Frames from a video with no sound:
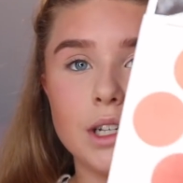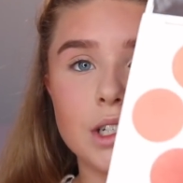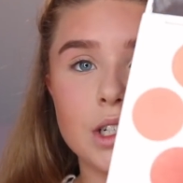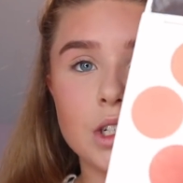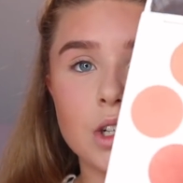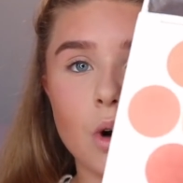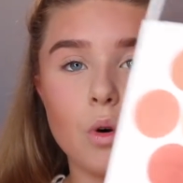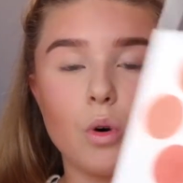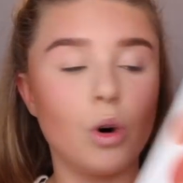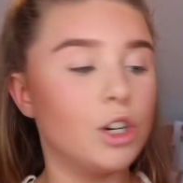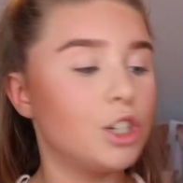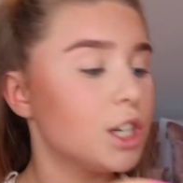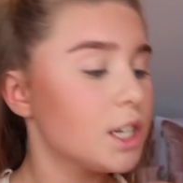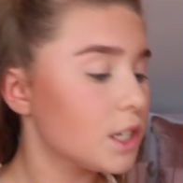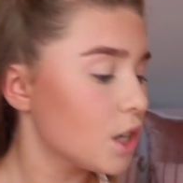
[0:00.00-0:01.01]
It's so
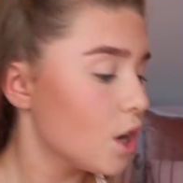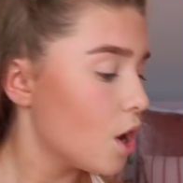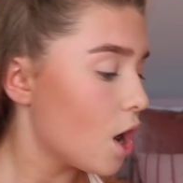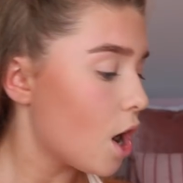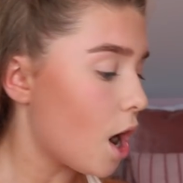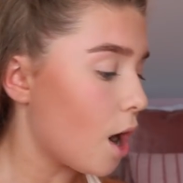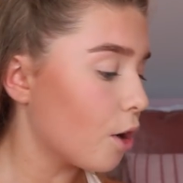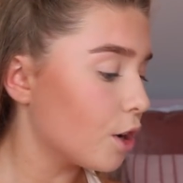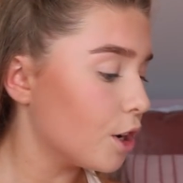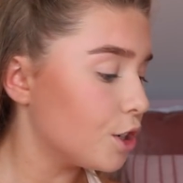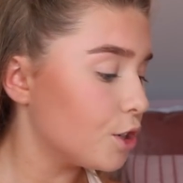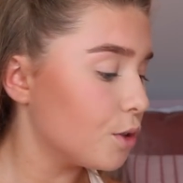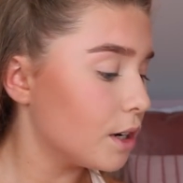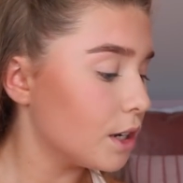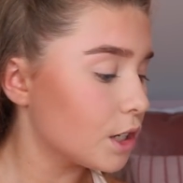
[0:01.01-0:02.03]
gorgeous. I'm going to
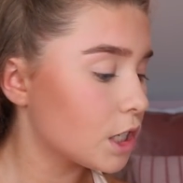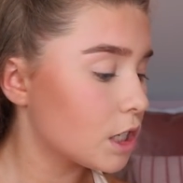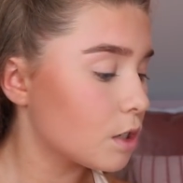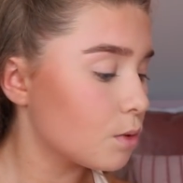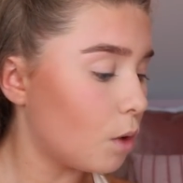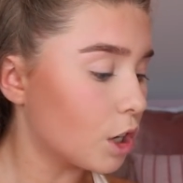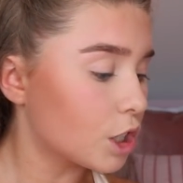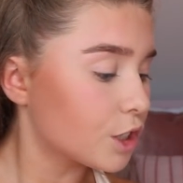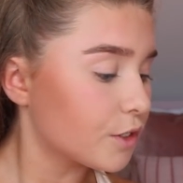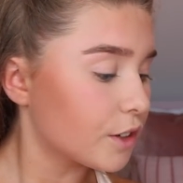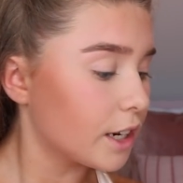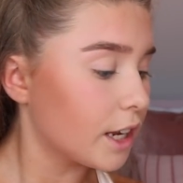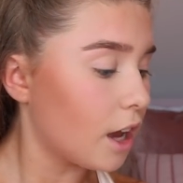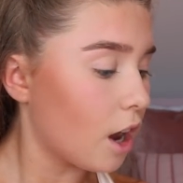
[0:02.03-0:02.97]
do a little swatch for you